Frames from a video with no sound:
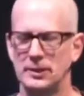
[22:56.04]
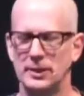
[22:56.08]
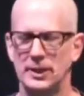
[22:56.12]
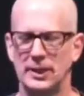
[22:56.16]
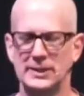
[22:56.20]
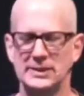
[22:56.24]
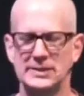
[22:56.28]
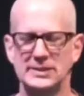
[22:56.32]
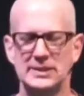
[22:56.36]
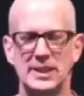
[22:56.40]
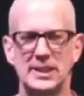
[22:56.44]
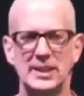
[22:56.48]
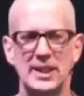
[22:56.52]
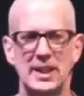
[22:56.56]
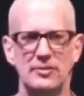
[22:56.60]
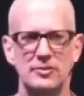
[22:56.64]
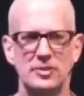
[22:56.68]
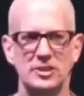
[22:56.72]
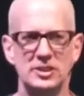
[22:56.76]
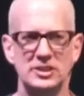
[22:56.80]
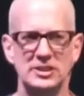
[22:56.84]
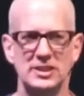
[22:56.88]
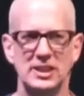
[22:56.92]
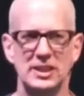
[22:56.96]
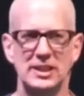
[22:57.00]
And study
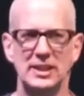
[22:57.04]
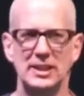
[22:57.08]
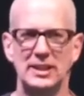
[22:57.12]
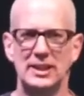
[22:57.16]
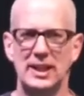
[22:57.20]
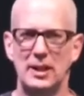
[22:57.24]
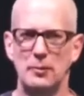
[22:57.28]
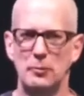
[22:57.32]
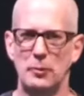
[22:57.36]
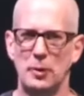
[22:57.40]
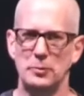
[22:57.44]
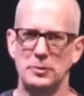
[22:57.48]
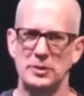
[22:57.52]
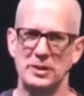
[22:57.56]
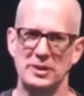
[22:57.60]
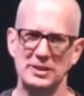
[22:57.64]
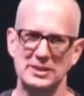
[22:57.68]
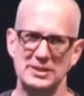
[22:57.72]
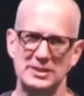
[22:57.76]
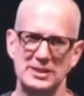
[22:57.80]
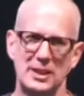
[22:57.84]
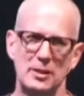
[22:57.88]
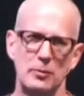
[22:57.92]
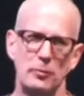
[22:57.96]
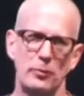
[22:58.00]
after study came up to the
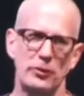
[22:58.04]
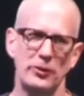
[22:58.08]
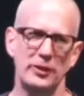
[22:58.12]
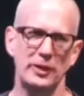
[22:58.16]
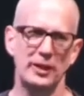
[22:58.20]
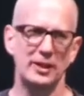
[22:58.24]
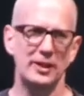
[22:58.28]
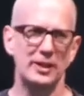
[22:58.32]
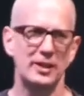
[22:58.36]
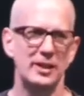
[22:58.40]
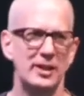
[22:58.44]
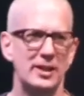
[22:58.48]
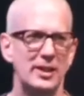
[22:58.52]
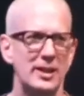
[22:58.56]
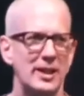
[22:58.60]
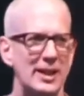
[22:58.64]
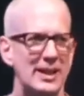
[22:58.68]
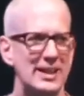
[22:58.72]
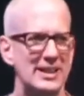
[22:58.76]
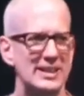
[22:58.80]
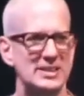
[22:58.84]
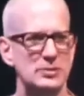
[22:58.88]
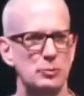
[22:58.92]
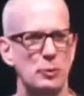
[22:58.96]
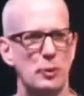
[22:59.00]
same thing,
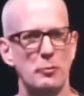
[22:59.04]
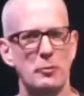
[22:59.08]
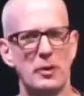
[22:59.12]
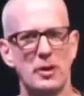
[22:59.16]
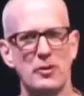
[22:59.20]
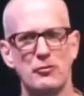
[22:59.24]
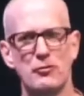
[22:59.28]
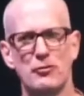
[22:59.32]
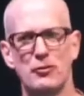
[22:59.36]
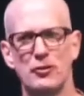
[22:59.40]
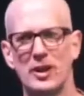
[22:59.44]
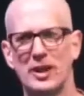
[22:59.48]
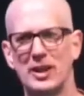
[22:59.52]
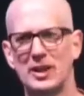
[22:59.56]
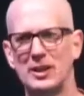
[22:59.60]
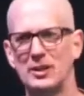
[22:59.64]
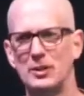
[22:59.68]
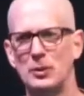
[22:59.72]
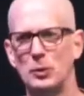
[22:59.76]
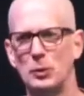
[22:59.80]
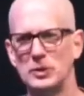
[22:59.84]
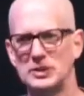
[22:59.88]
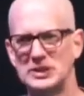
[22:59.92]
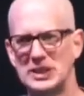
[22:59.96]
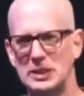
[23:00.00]
and it's what my friend
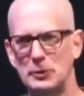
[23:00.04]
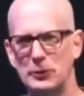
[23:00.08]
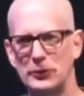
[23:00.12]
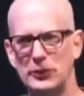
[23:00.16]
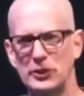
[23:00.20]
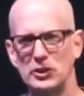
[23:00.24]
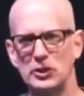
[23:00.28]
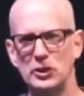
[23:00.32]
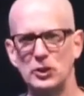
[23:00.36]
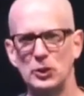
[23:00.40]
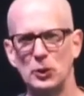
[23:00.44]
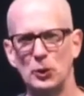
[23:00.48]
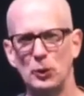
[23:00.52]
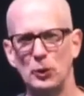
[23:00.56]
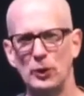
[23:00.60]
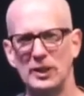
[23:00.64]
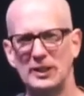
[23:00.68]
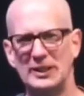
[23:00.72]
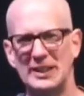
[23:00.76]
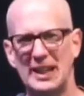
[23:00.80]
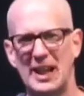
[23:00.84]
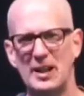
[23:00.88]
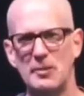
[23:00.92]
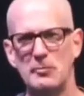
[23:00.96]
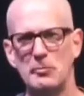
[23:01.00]
was able to do
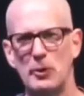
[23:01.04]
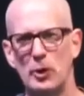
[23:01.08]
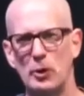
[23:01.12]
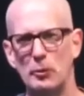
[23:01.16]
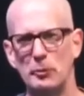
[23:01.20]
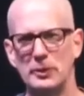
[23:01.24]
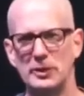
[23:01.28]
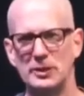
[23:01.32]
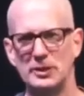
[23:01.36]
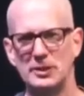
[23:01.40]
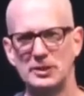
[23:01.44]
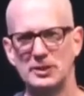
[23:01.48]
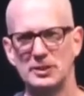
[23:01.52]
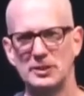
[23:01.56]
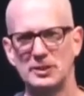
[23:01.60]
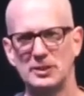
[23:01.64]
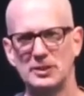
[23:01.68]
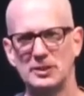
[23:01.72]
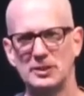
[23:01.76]
in that moment.